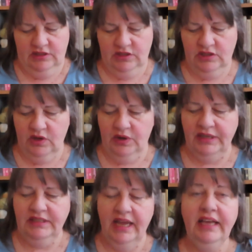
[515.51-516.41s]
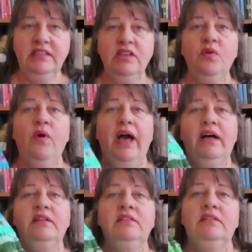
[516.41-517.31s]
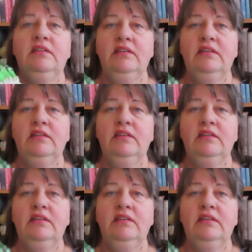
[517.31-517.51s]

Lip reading: So it takes a while